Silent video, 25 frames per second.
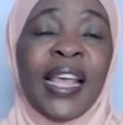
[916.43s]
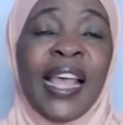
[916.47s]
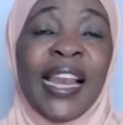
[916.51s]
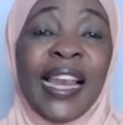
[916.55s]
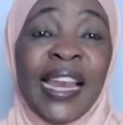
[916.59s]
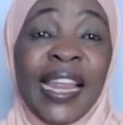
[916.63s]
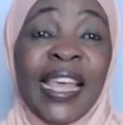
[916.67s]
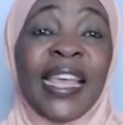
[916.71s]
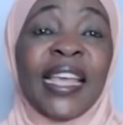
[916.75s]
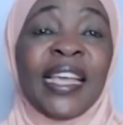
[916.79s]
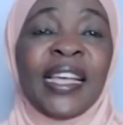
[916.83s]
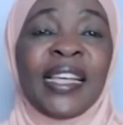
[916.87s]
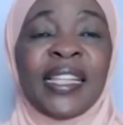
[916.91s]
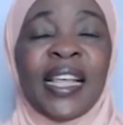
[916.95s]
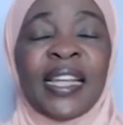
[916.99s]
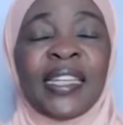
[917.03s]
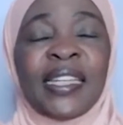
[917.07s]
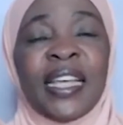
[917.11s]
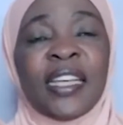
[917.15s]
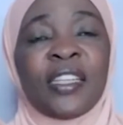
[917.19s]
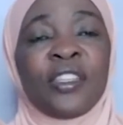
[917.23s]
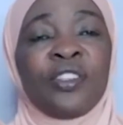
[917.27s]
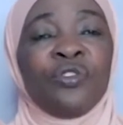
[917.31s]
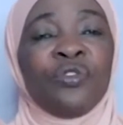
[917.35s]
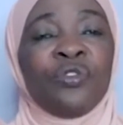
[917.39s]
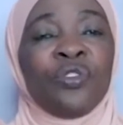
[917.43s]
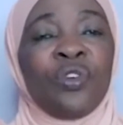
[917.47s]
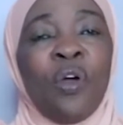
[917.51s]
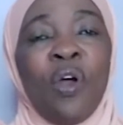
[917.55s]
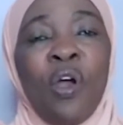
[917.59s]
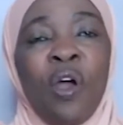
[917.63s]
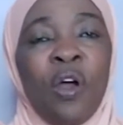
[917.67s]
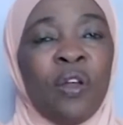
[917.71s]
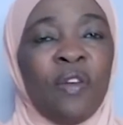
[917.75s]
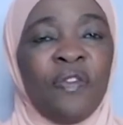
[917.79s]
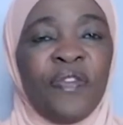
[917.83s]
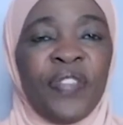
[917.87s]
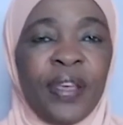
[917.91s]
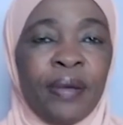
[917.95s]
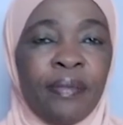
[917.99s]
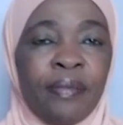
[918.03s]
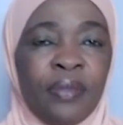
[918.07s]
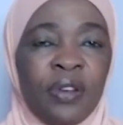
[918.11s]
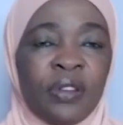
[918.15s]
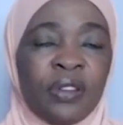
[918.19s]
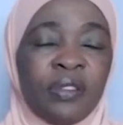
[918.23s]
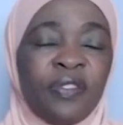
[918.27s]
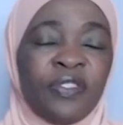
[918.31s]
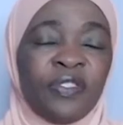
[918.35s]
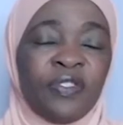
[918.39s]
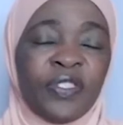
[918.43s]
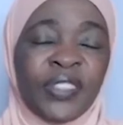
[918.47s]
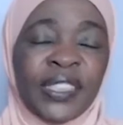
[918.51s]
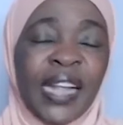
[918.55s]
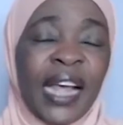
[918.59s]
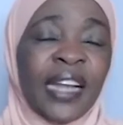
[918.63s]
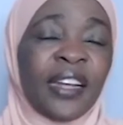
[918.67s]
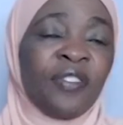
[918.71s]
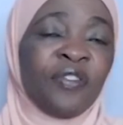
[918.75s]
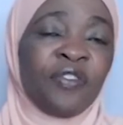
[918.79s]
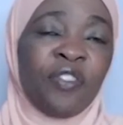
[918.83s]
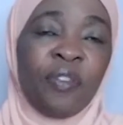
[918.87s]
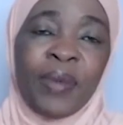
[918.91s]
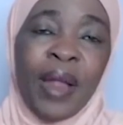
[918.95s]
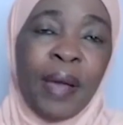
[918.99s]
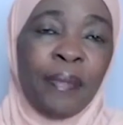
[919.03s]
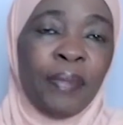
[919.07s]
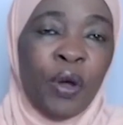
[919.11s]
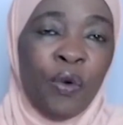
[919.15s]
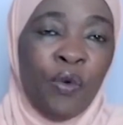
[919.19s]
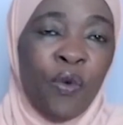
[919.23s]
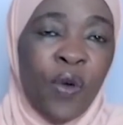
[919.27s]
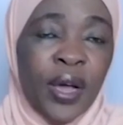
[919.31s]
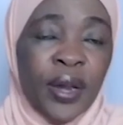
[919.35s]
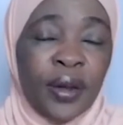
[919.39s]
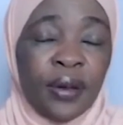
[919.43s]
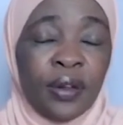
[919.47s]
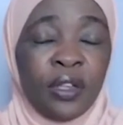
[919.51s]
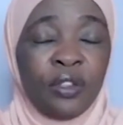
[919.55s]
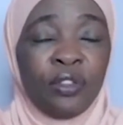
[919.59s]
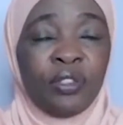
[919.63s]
a link that takes you all of them, starting from number 1.